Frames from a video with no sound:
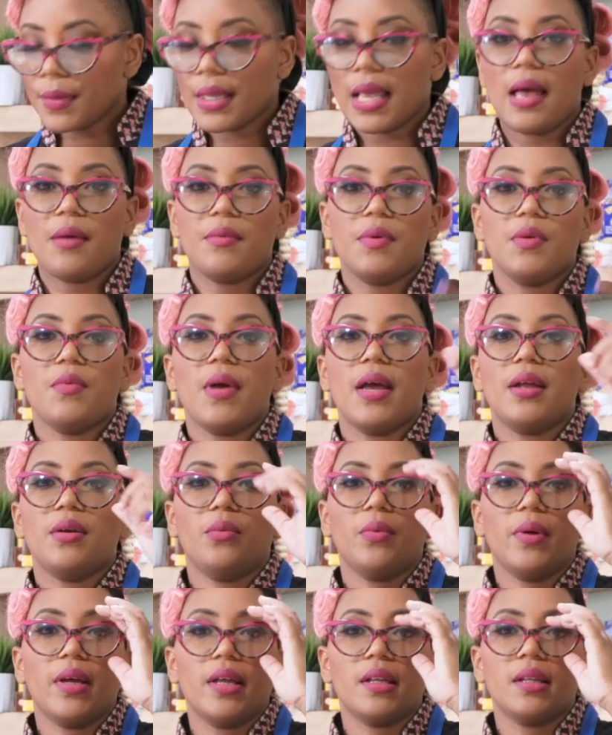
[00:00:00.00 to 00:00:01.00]
And we went
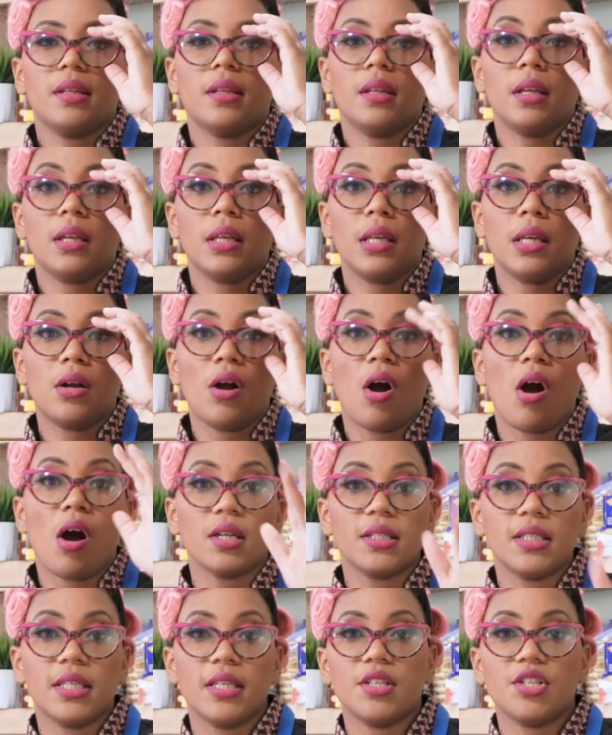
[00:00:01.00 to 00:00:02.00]
with the
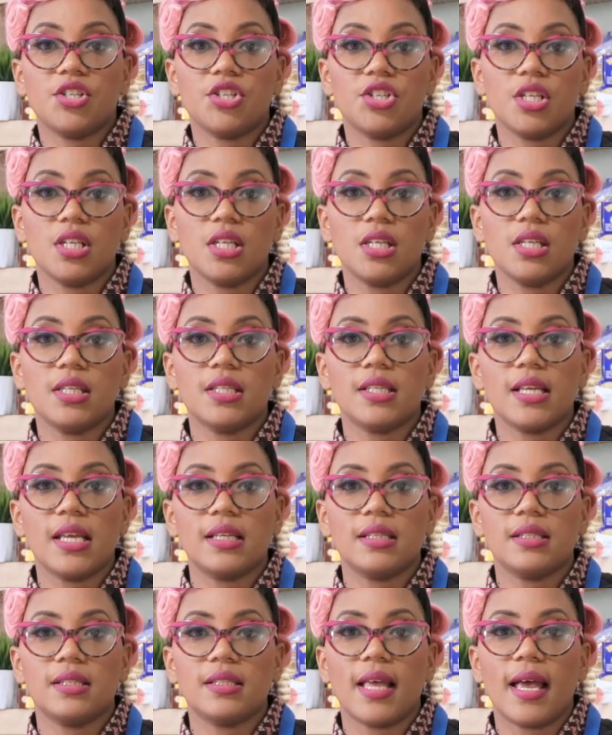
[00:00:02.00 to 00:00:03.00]
cottage cheese
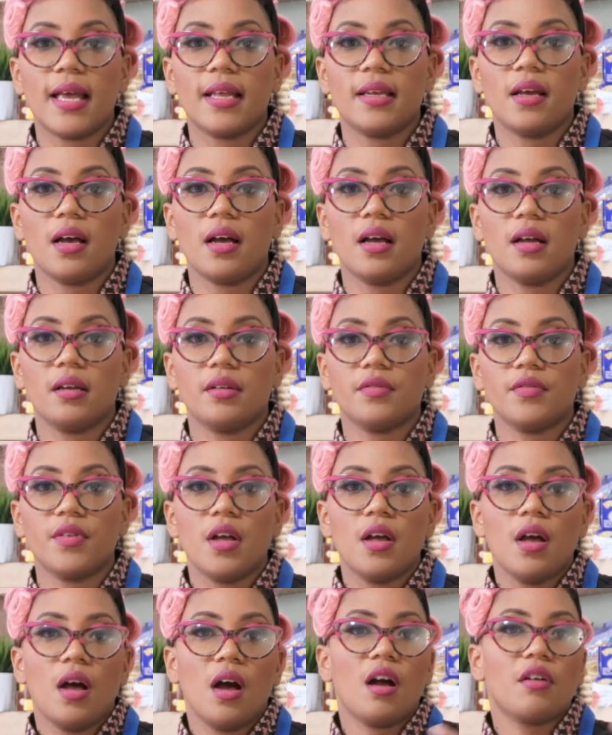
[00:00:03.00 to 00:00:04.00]
instead of
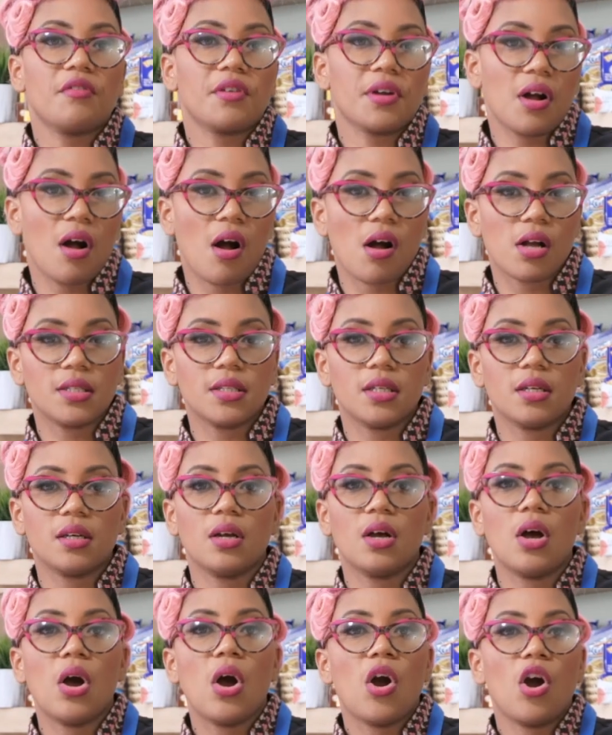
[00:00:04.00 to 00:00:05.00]
a
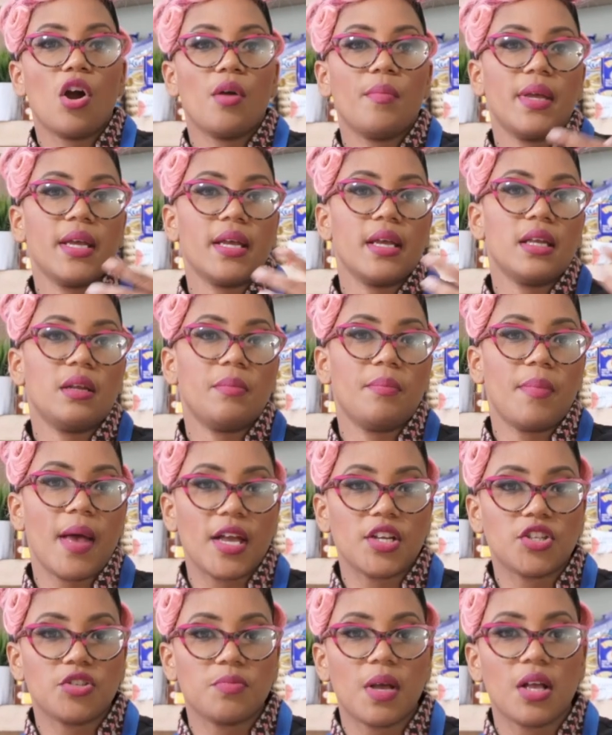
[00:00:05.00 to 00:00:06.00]
ricotta or making a
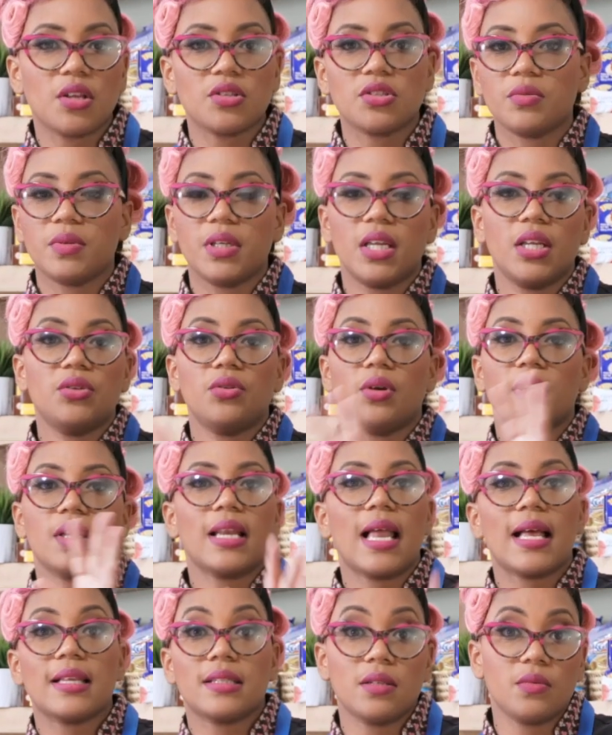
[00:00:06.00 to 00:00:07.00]
bechamel, so we didn't do a
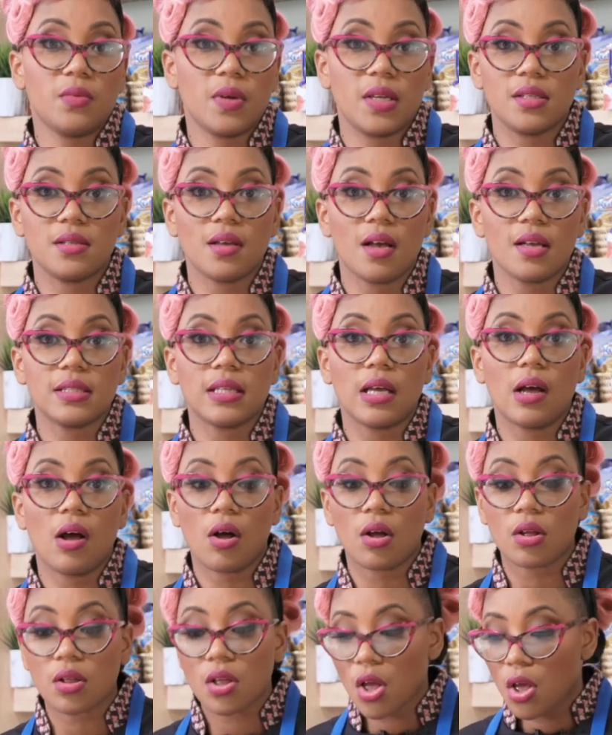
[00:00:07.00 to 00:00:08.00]
classic white sauce at
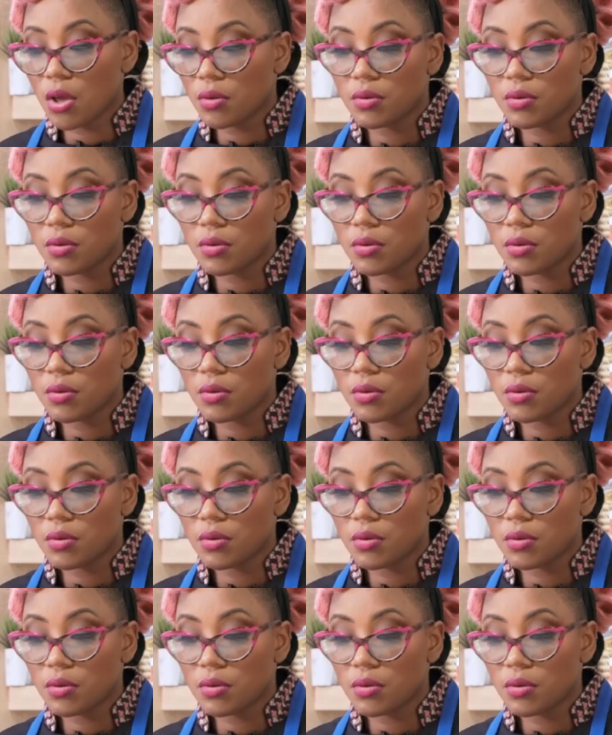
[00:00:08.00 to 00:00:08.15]
all.